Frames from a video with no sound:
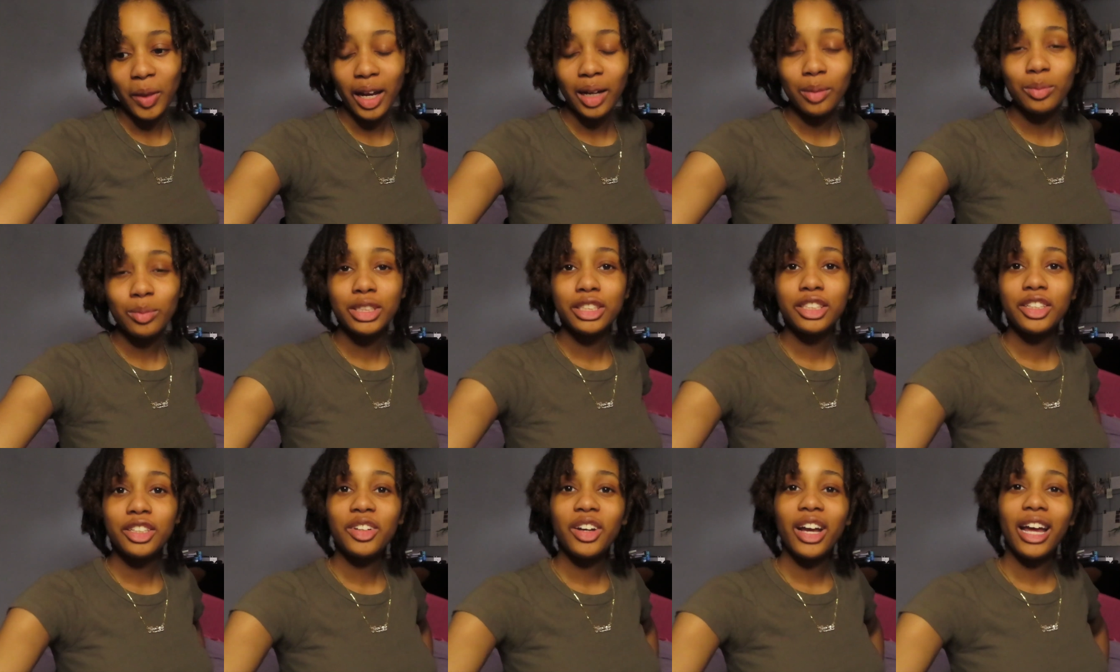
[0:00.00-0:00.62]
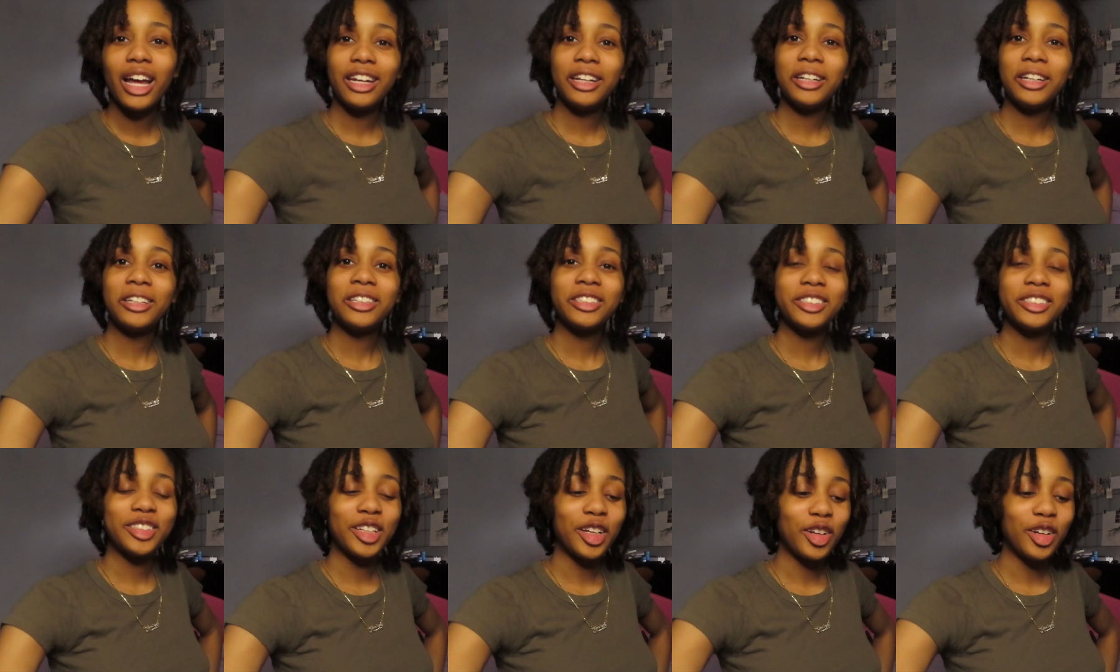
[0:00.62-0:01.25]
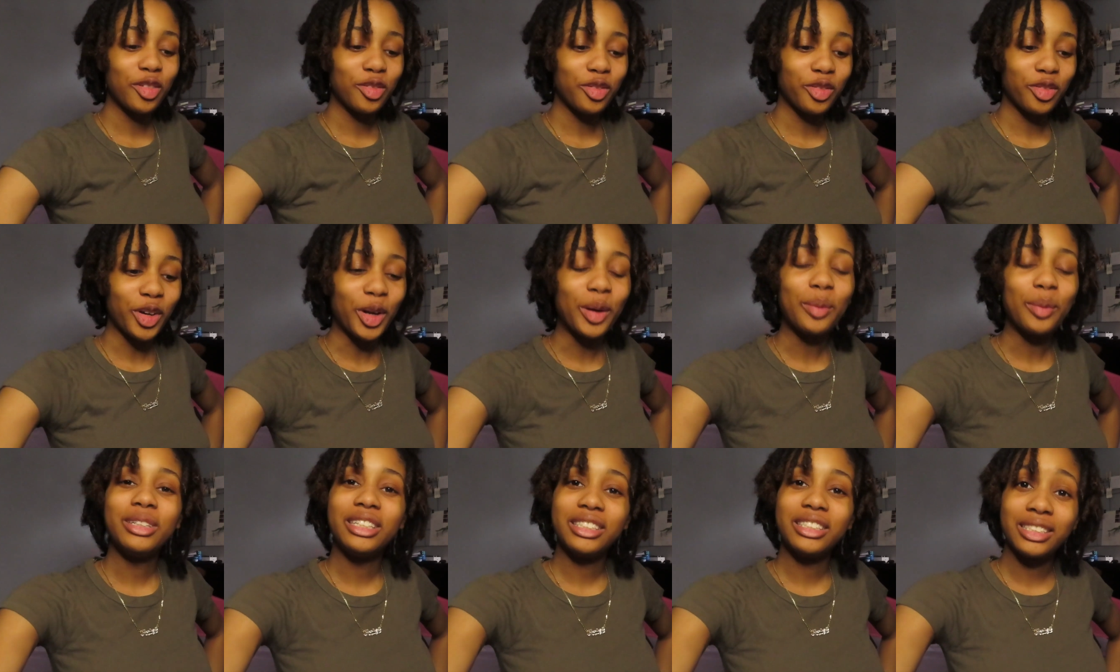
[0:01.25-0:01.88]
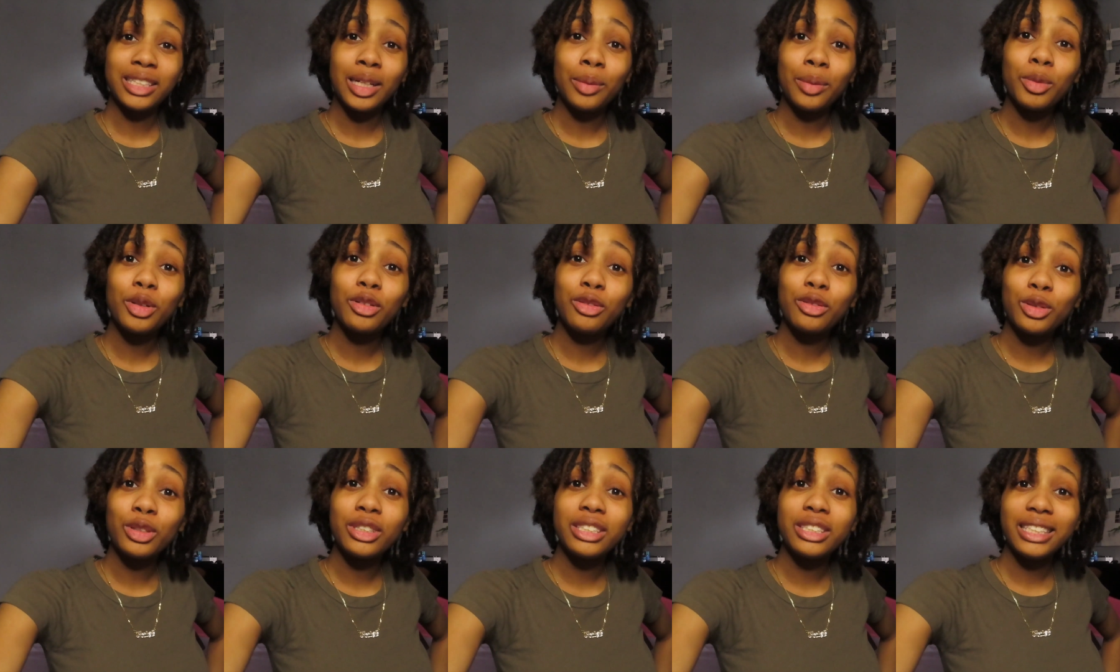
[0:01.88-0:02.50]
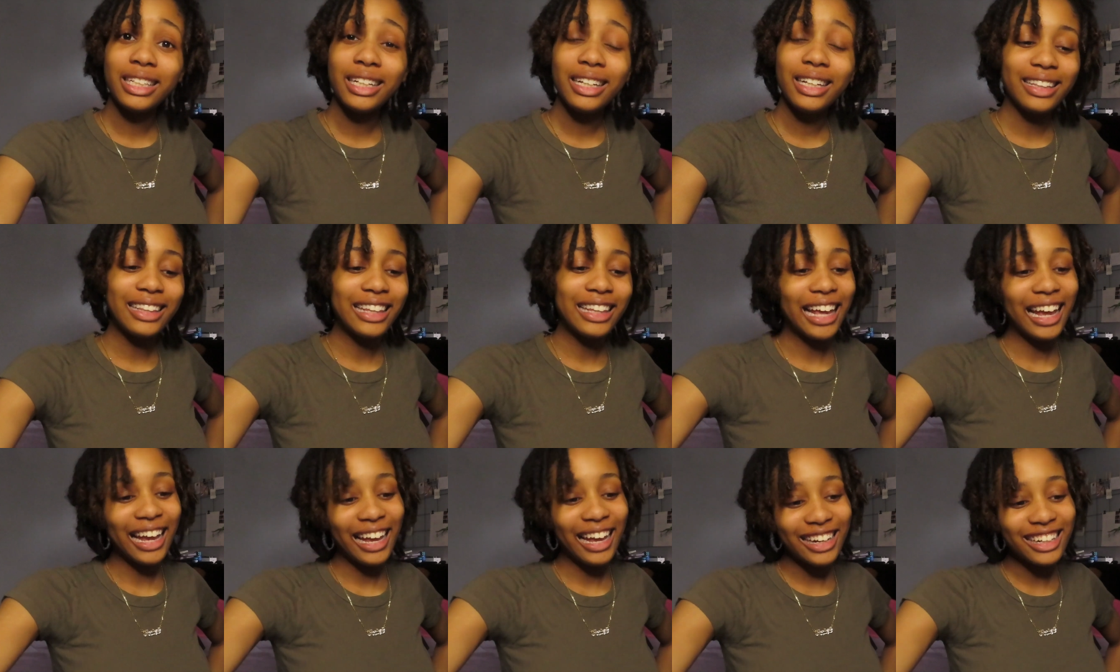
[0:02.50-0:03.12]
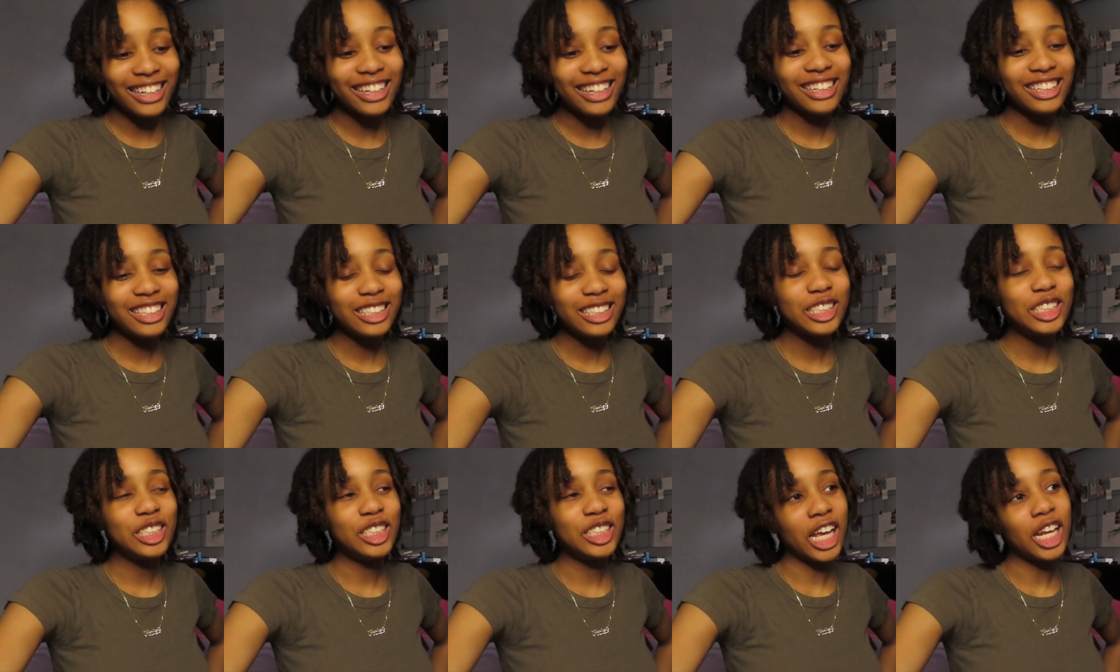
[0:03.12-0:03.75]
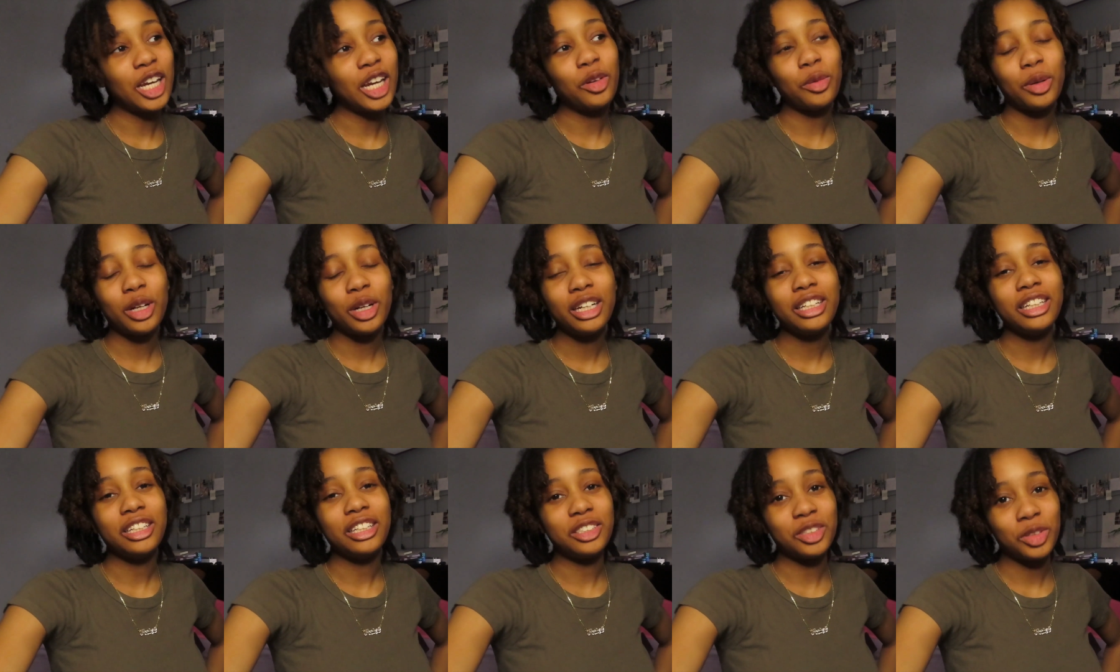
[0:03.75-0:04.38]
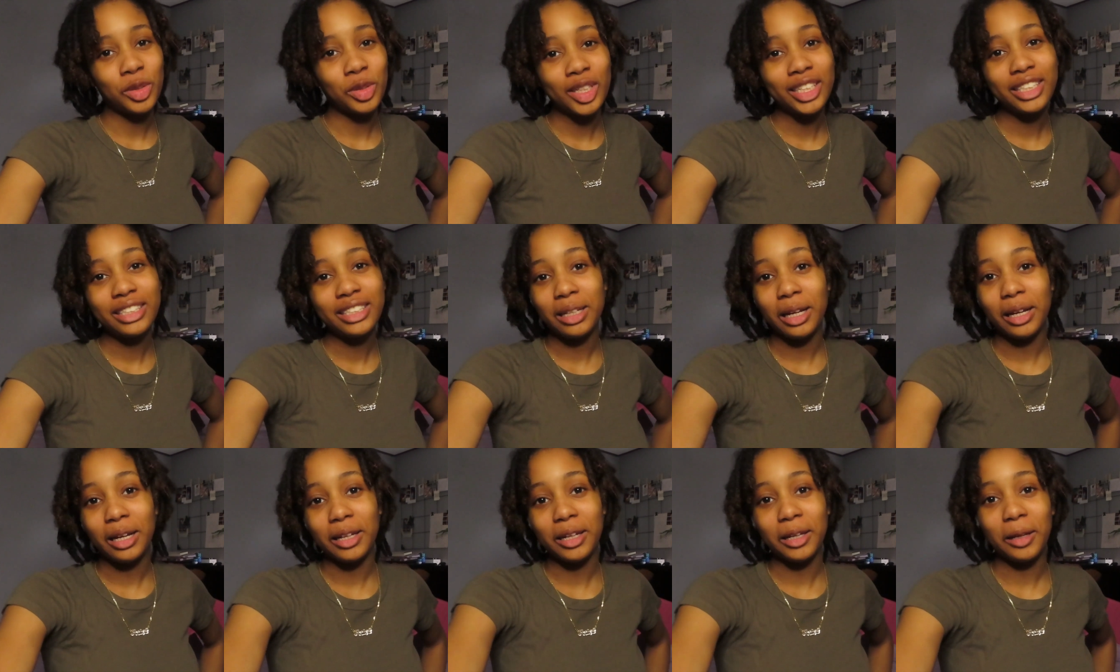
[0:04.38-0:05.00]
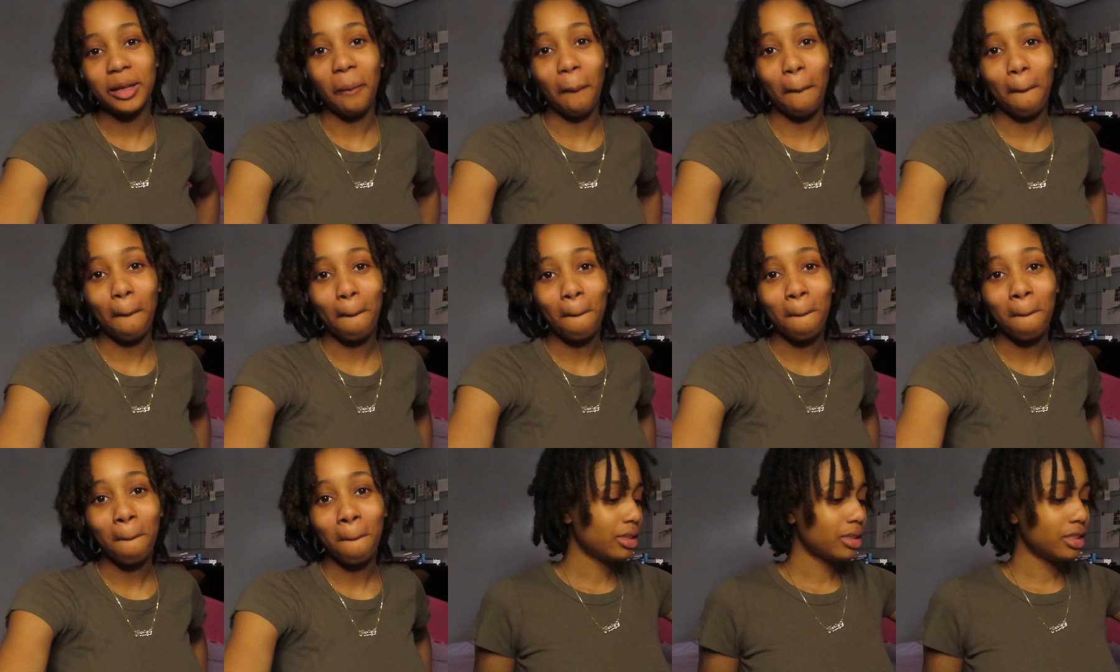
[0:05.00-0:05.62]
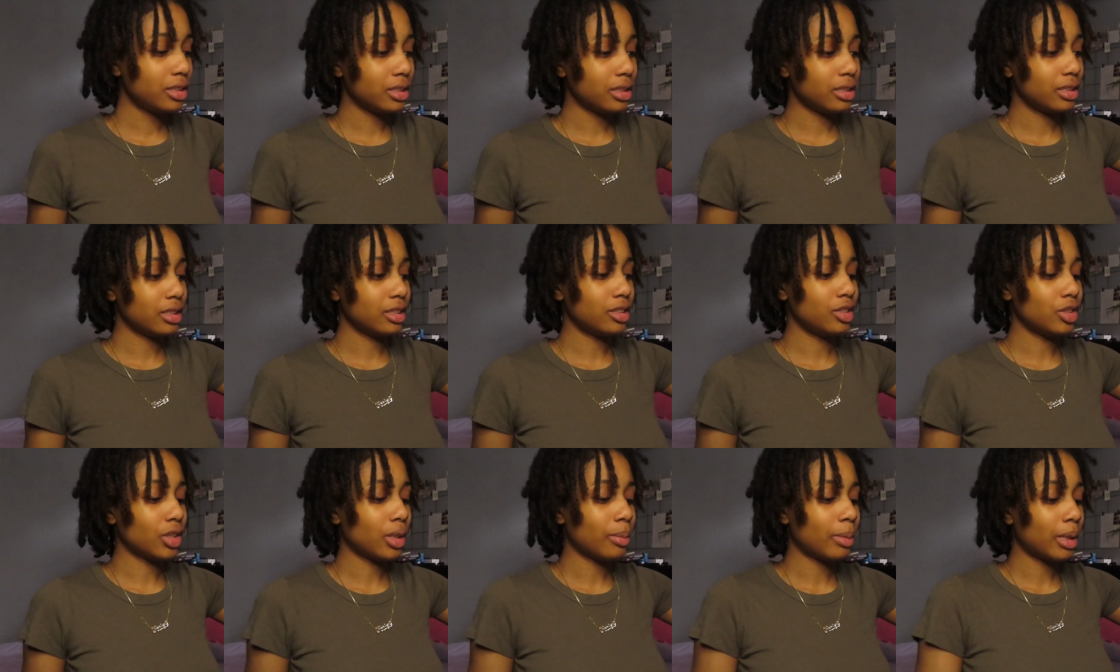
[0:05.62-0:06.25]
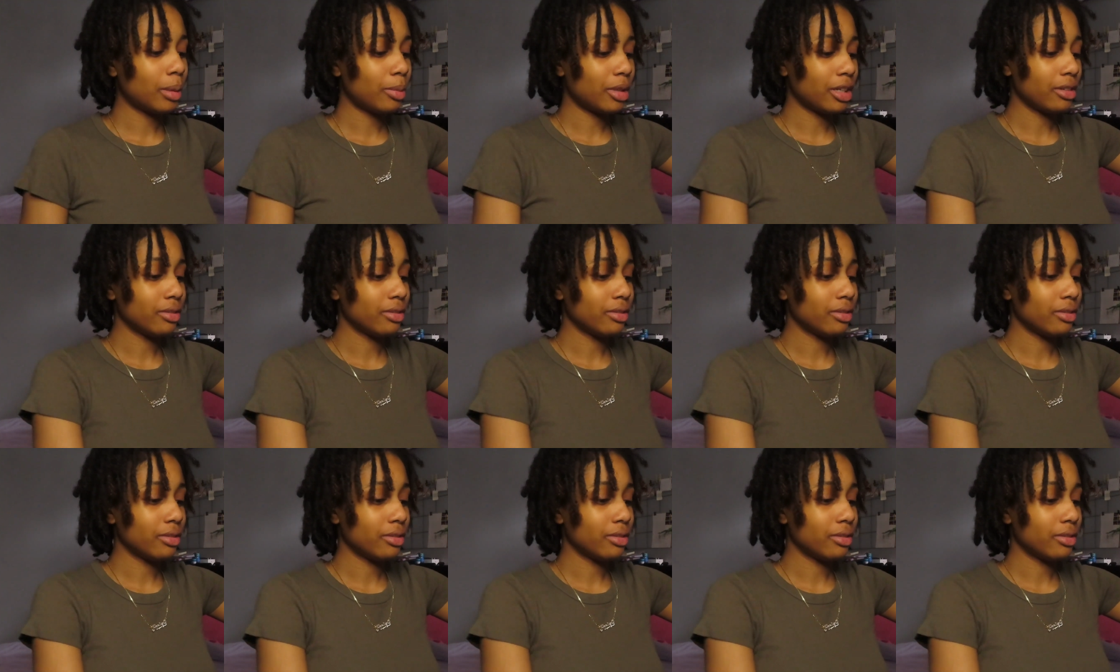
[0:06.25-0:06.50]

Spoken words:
I'm still editing stuff from December 14th and it is January the 22nd. I'm gonna just enjoy my